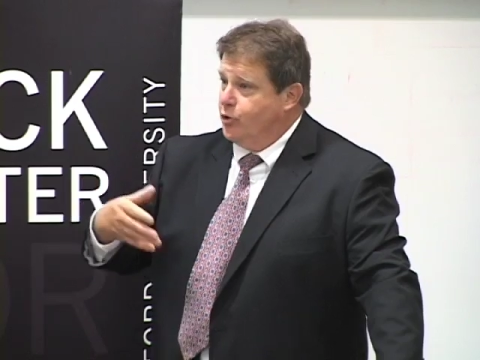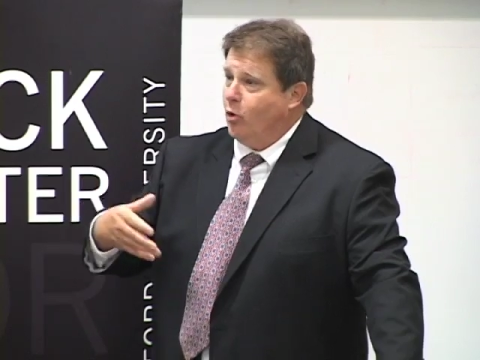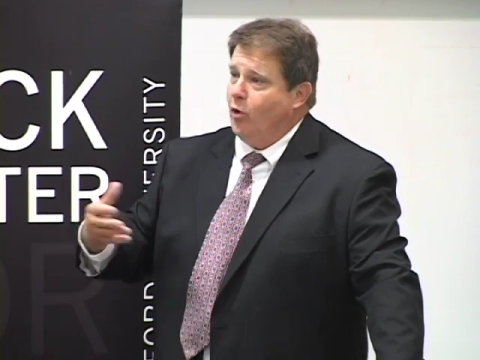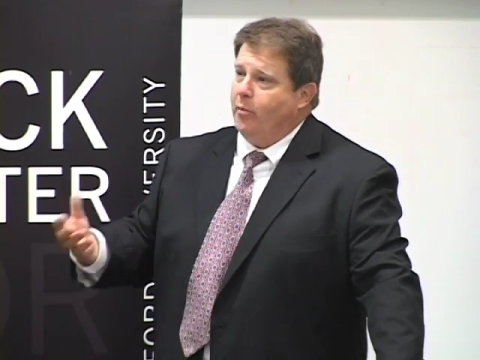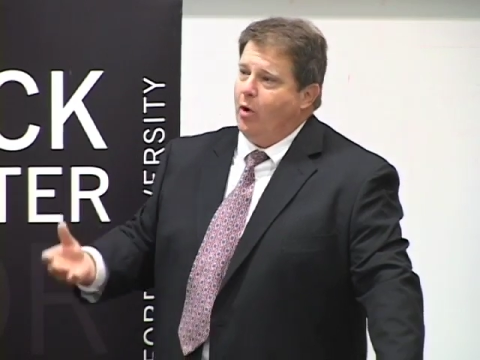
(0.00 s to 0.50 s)

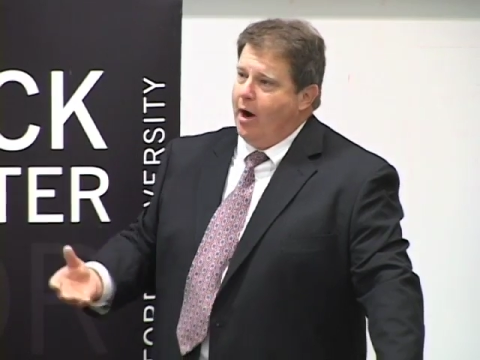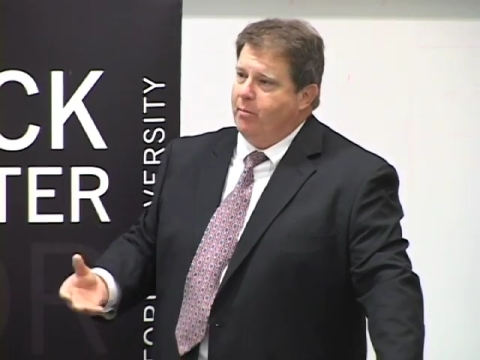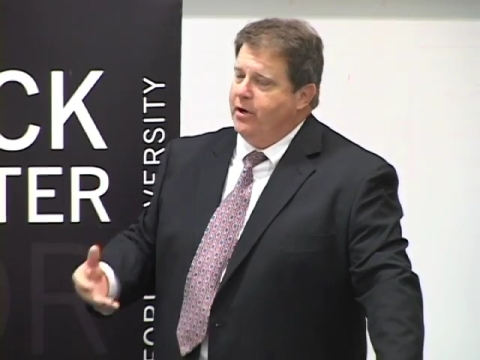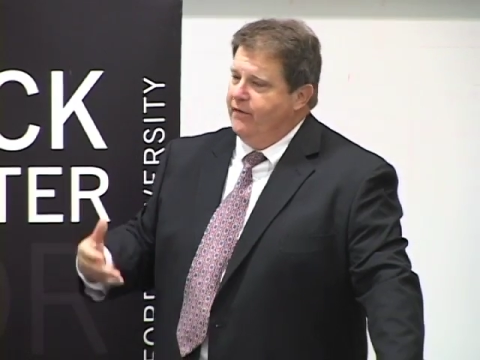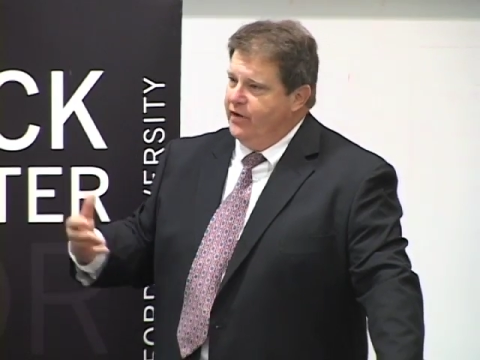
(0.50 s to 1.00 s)
control the
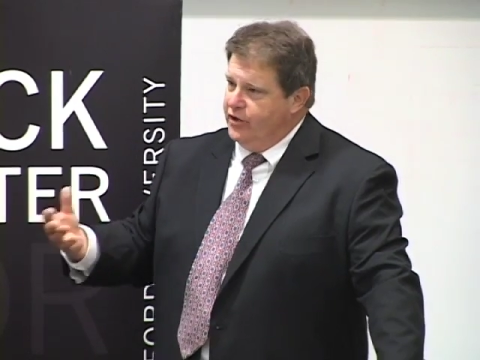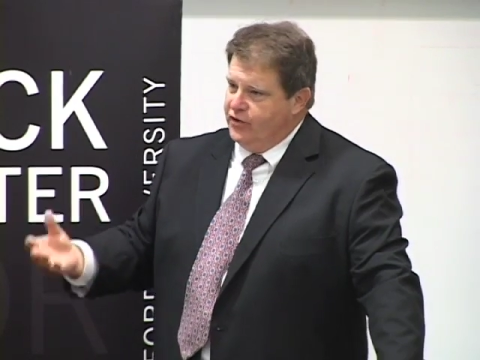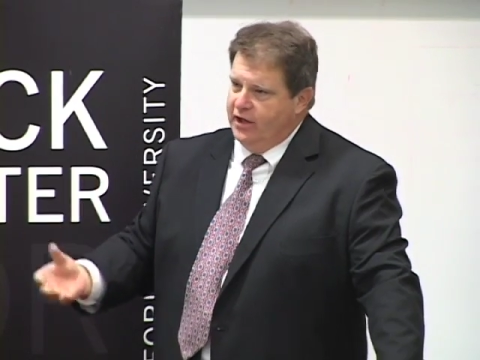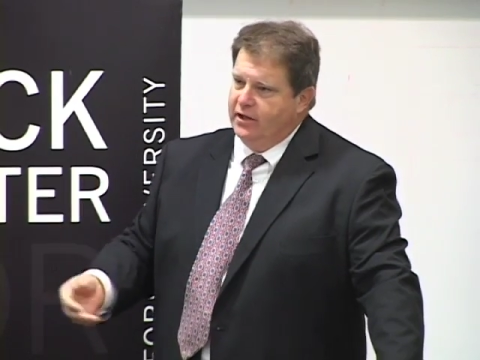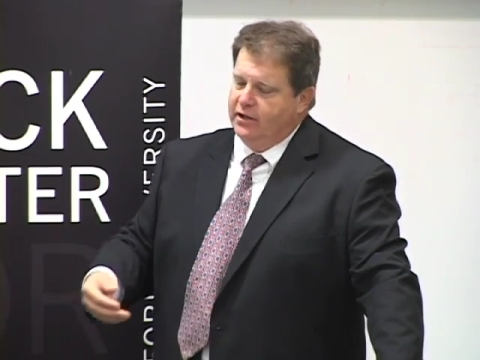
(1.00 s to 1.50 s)
property of the
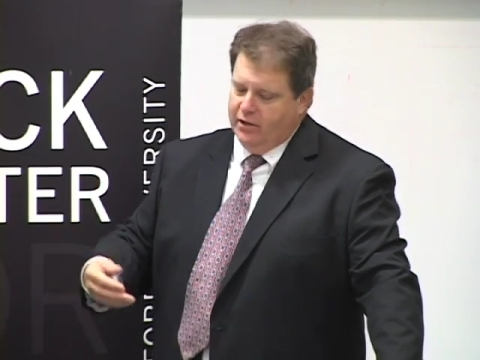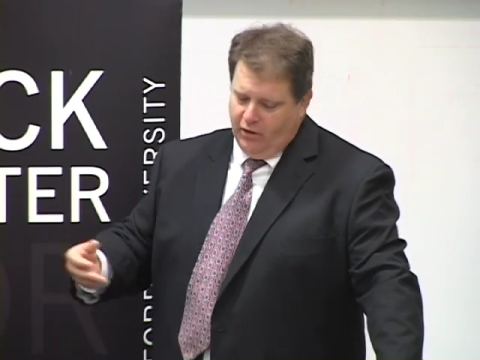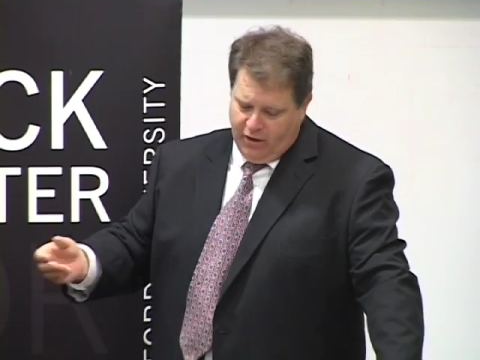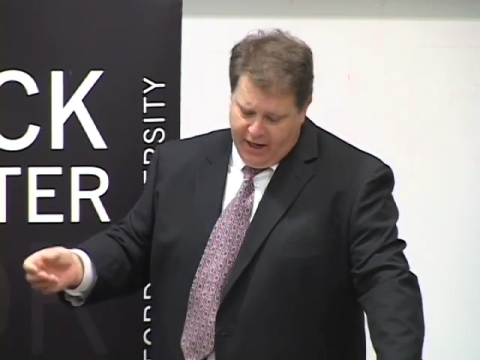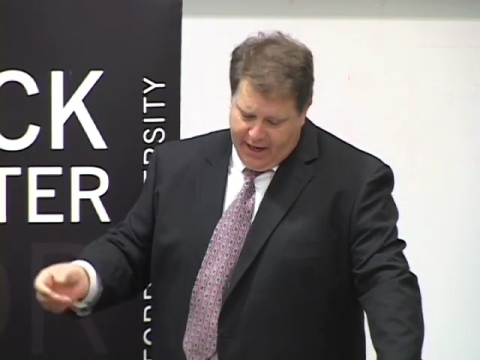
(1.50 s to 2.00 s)
decedent
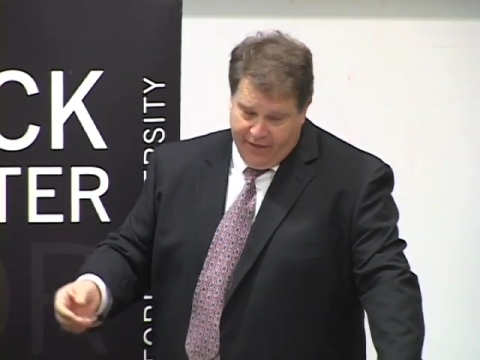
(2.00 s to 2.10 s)
until